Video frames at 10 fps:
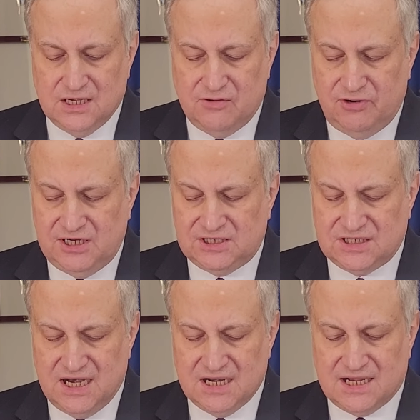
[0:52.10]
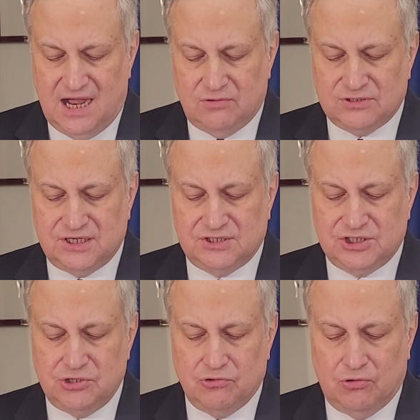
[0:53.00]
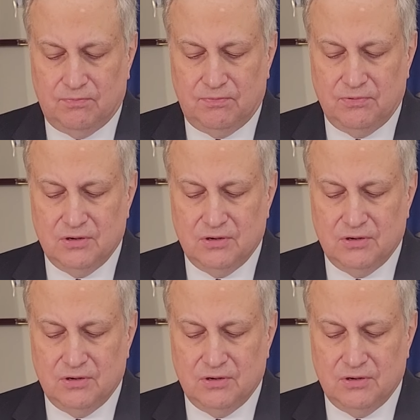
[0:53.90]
Greece encounters Europe,